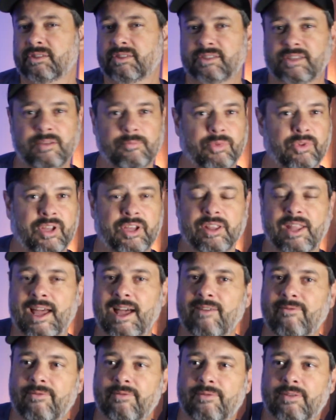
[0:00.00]
Simple
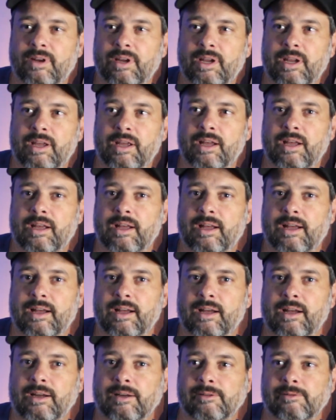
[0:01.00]
enough.
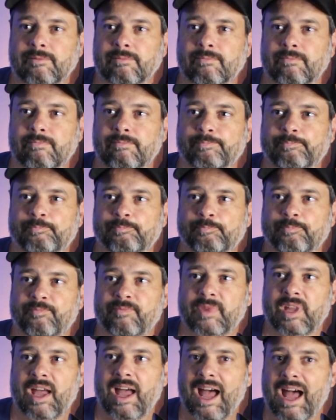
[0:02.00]

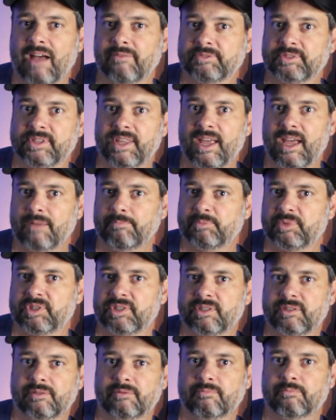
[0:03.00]
Half
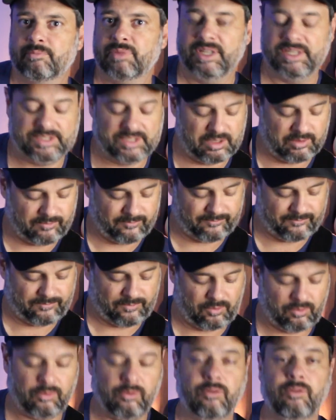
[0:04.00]
steps plus the
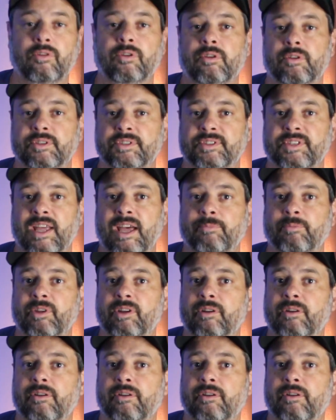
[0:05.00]
full step.